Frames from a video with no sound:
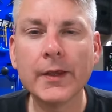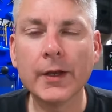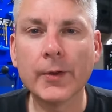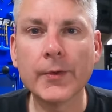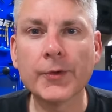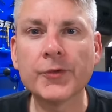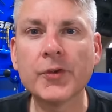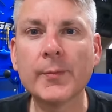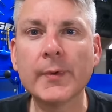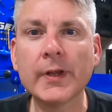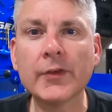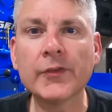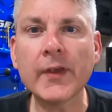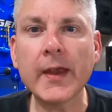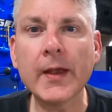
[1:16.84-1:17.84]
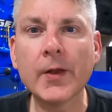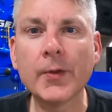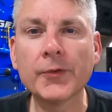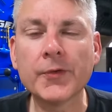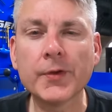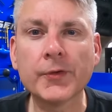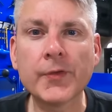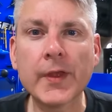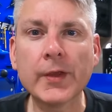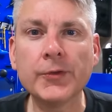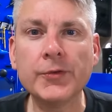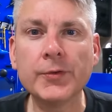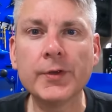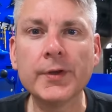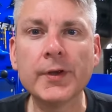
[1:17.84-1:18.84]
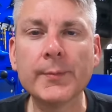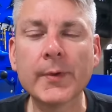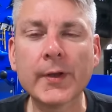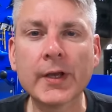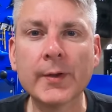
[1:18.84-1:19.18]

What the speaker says: there's so many sales, there's things you can